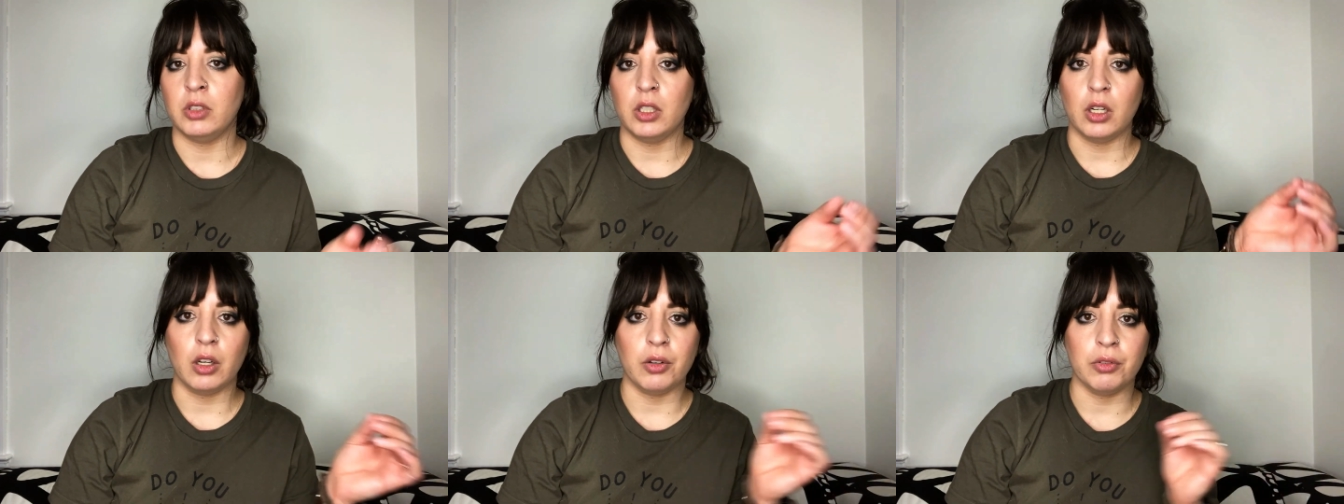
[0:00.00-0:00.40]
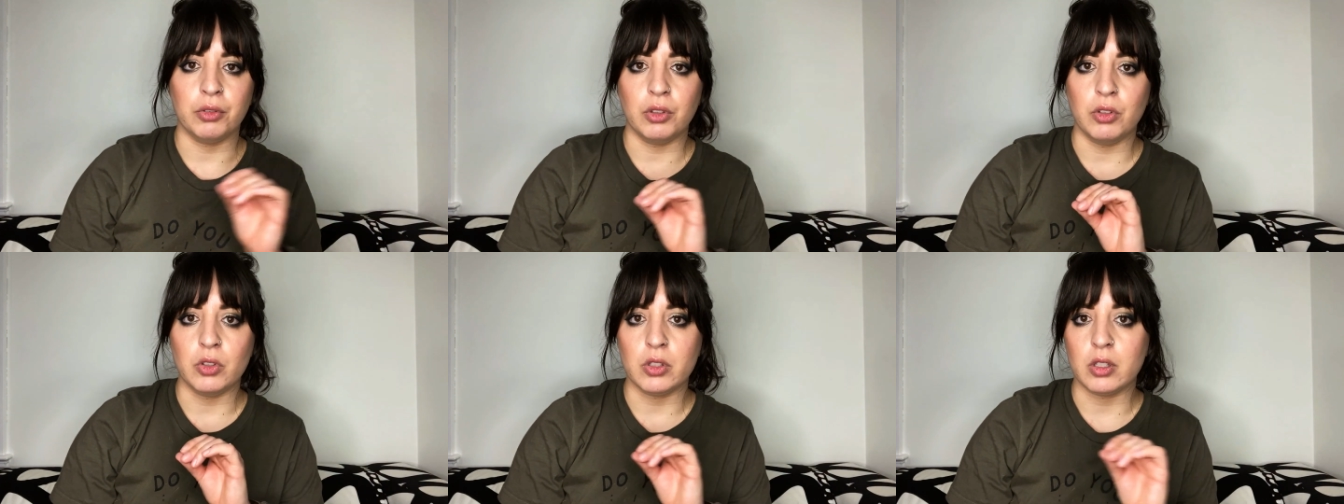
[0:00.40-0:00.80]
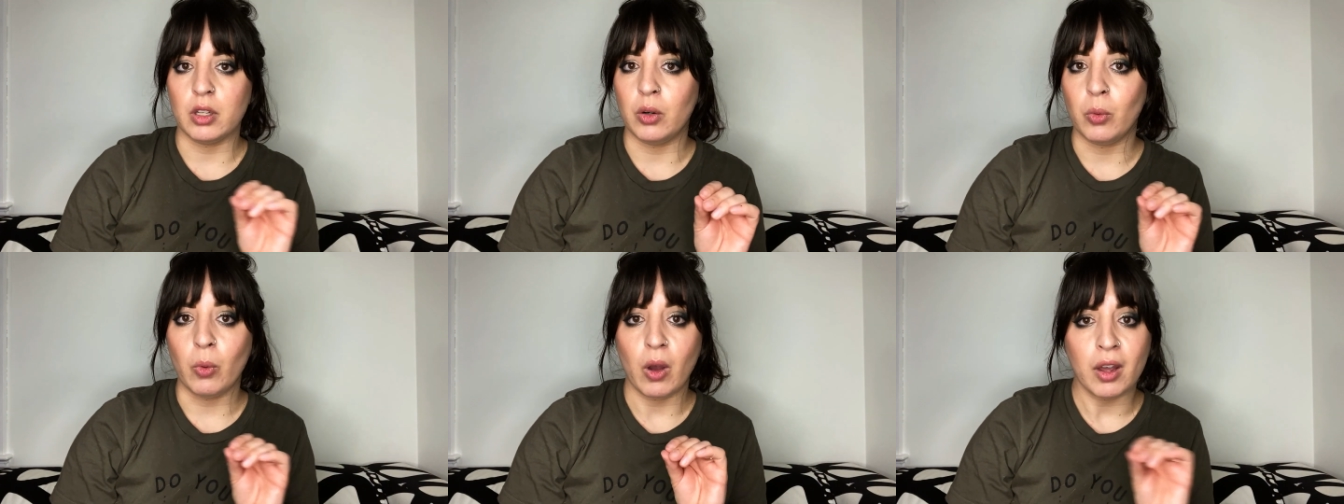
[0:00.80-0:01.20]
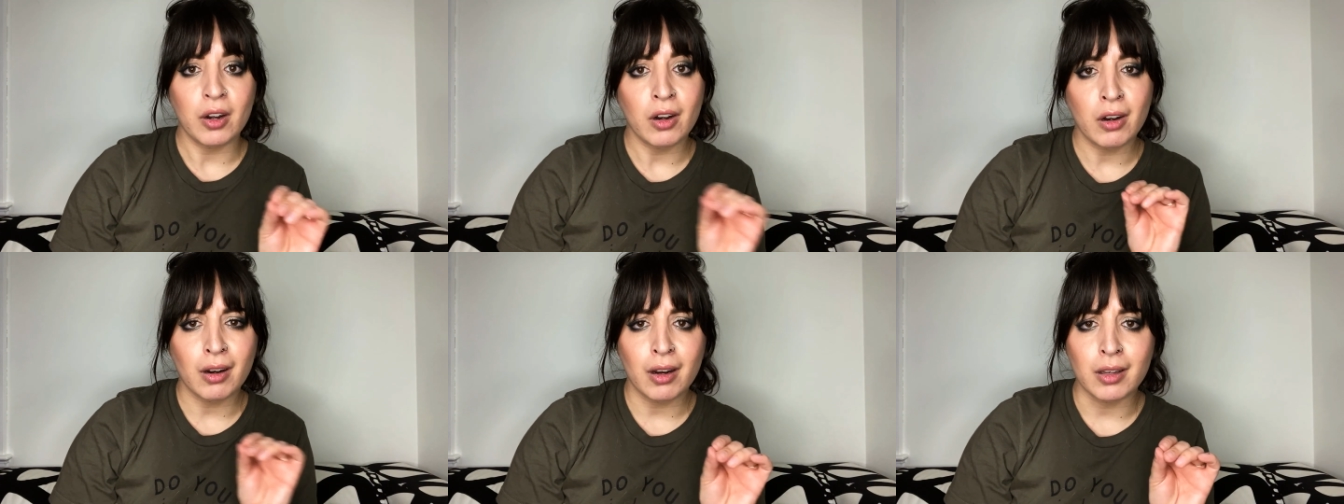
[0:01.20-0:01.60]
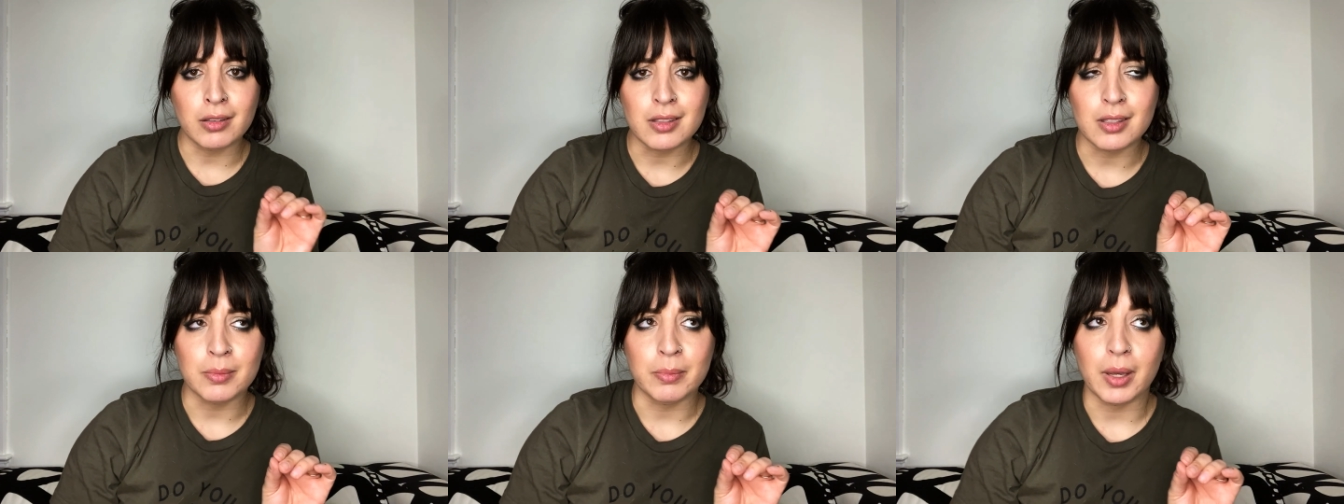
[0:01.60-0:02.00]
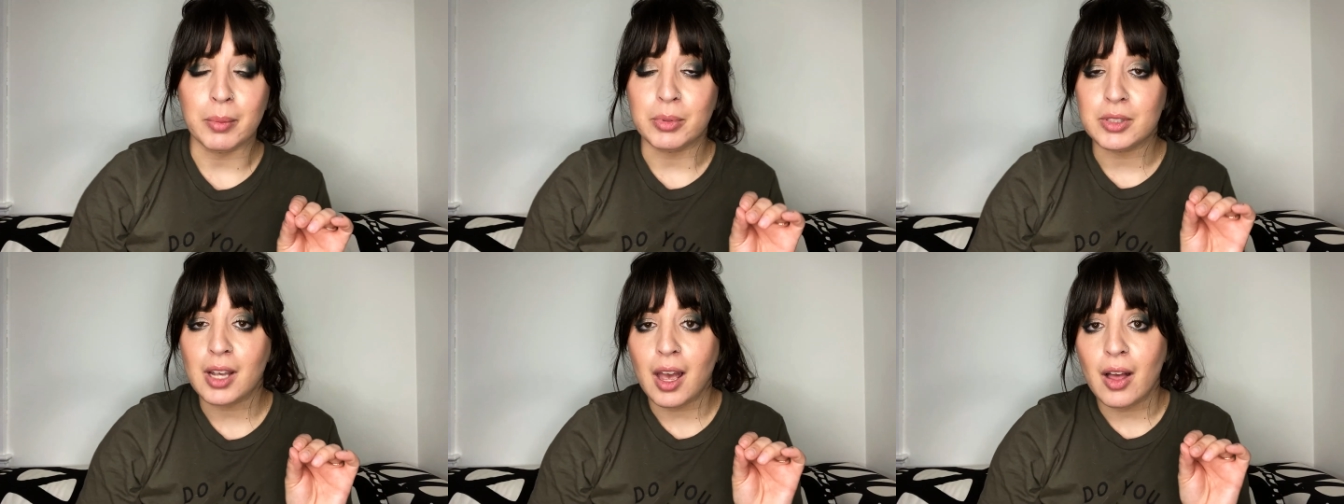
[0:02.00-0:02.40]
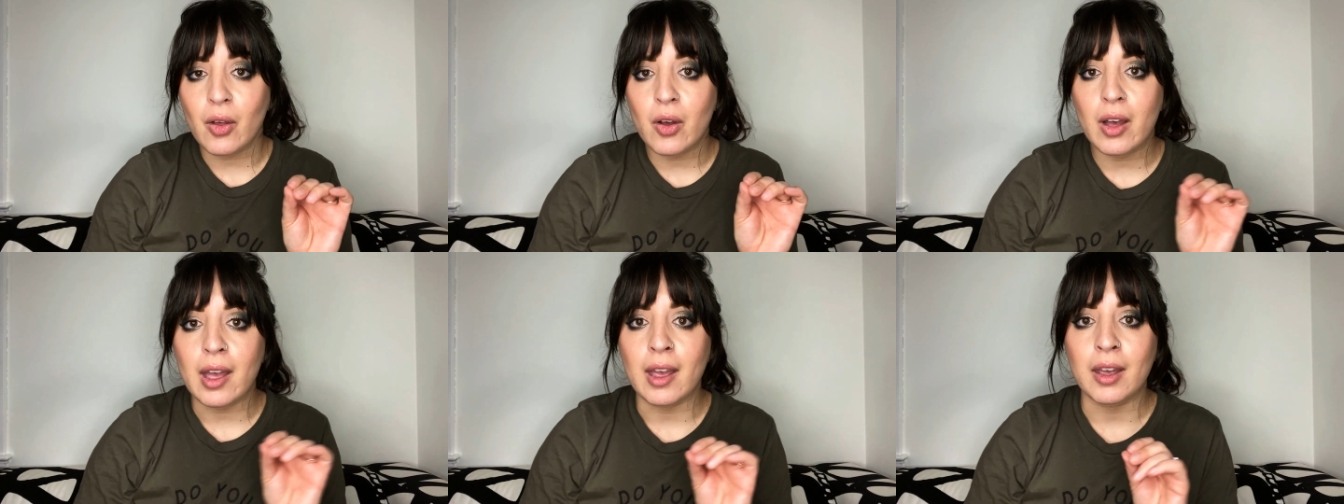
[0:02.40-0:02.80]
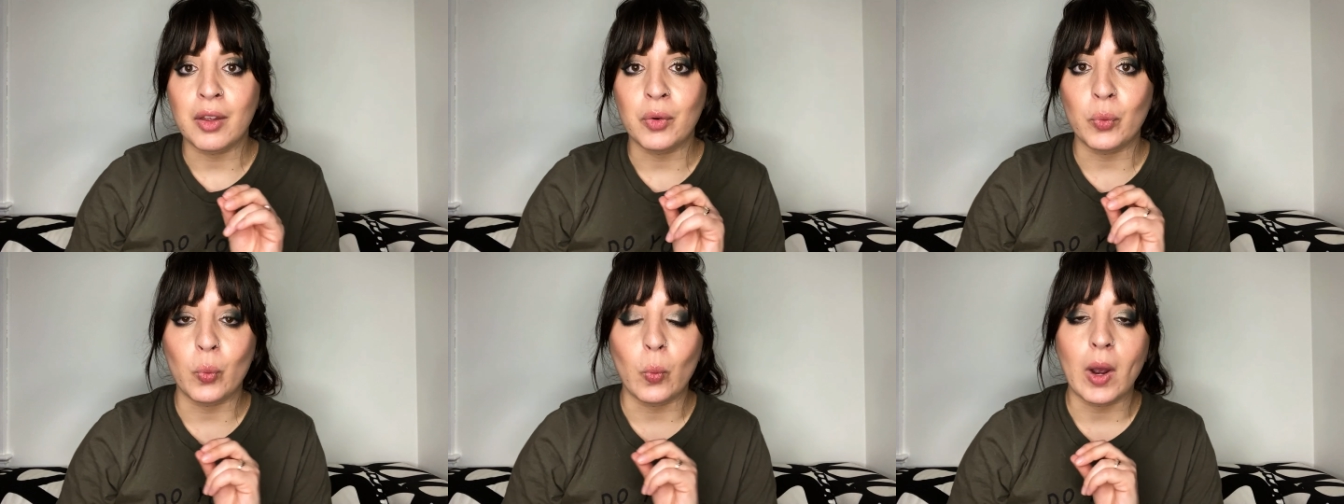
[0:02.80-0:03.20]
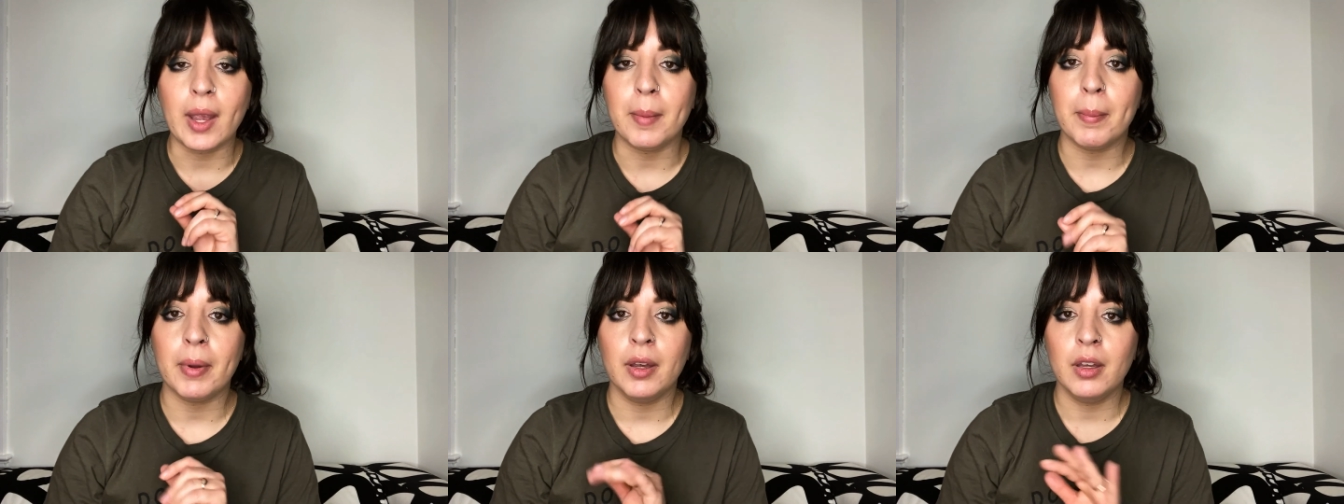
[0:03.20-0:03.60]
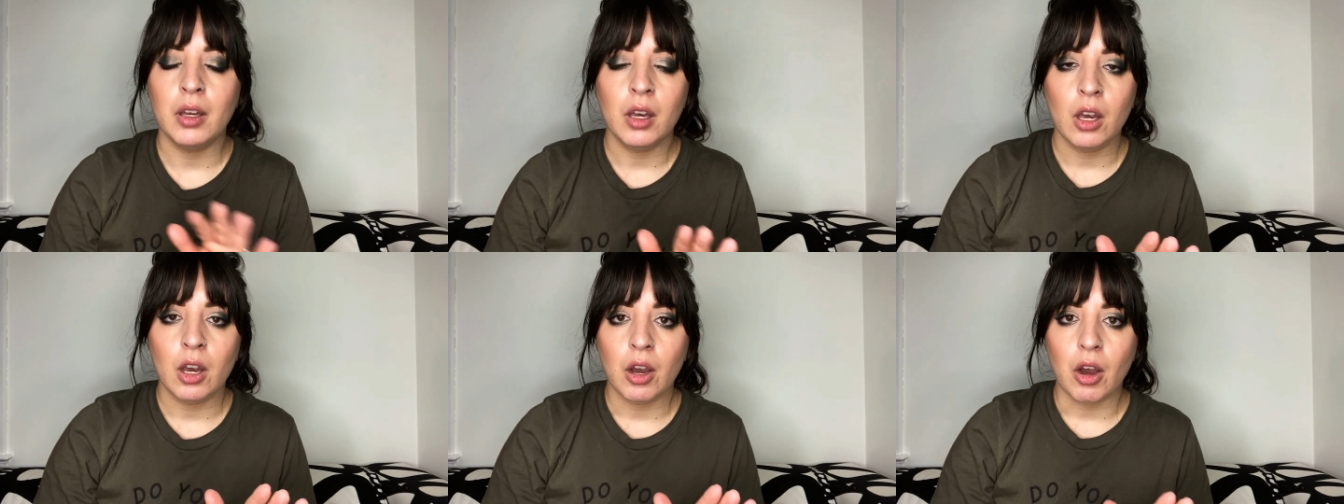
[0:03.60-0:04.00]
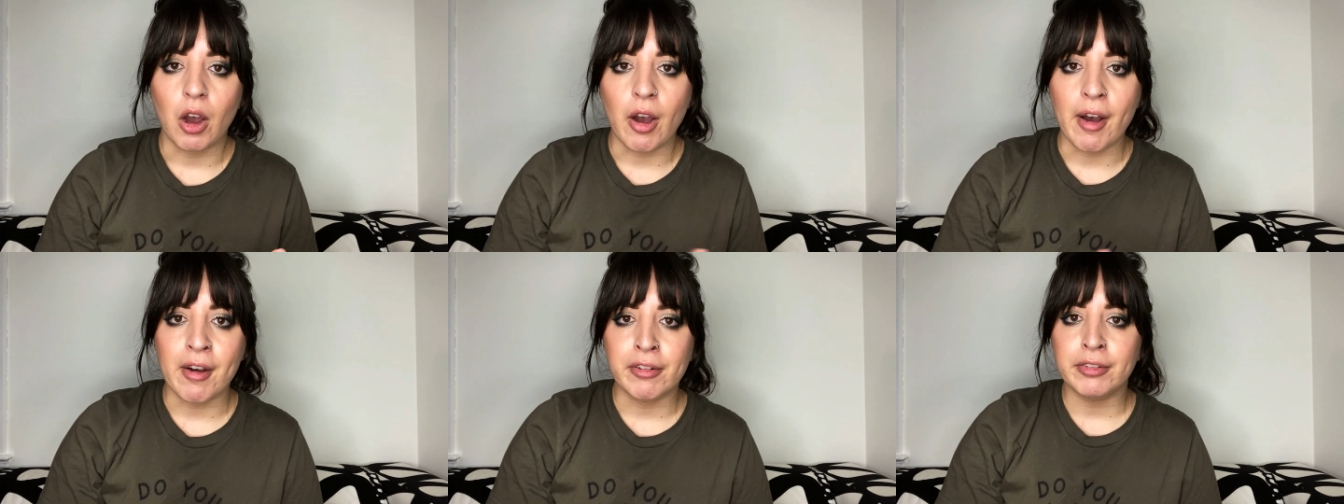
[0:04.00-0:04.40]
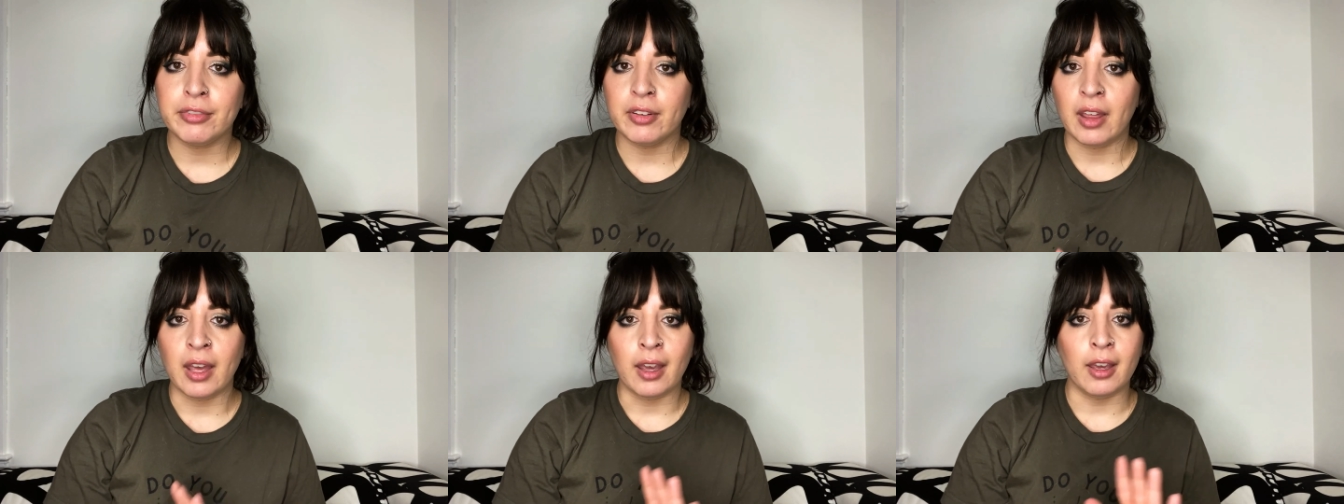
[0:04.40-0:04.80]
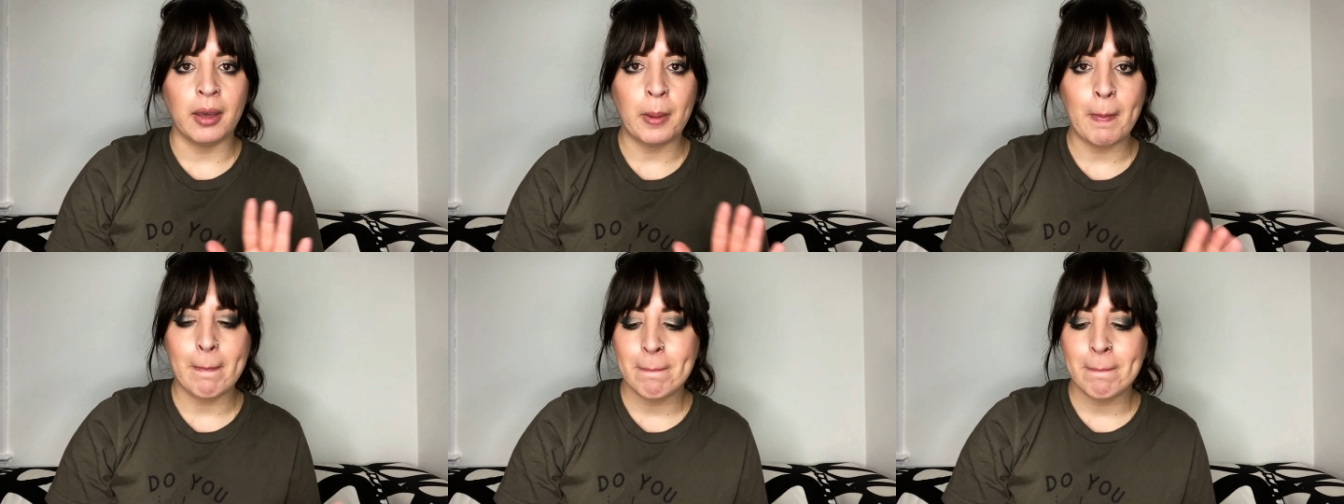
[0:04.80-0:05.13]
you know, use a little water and some paper towel and wipe off like